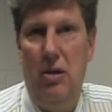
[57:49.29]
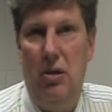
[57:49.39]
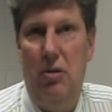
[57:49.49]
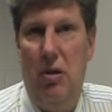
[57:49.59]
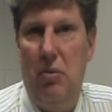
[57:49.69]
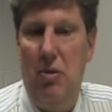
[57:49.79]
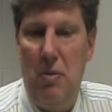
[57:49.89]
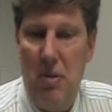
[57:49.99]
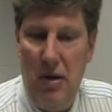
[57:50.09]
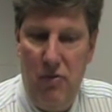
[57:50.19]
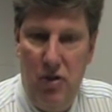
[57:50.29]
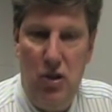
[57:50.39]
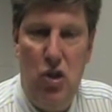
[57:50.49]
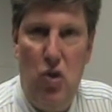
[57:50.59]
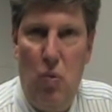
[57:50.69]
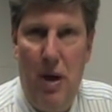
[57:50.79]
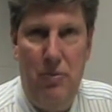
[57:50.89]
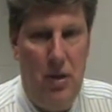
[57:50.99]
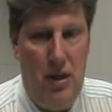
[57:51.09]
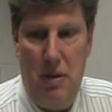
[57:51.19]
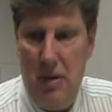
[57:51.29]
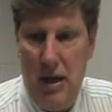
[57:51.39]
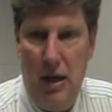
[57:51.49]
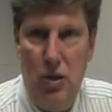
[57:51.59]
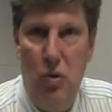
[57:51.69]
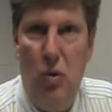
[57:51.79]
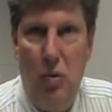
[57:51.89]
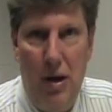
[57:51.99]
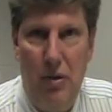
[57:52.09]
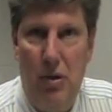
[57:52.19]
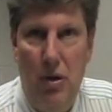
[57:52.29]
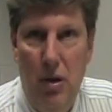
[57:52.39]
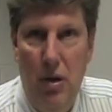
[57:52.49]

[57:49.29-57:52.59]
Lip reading: You know, they might visit your website. They may not do it while they're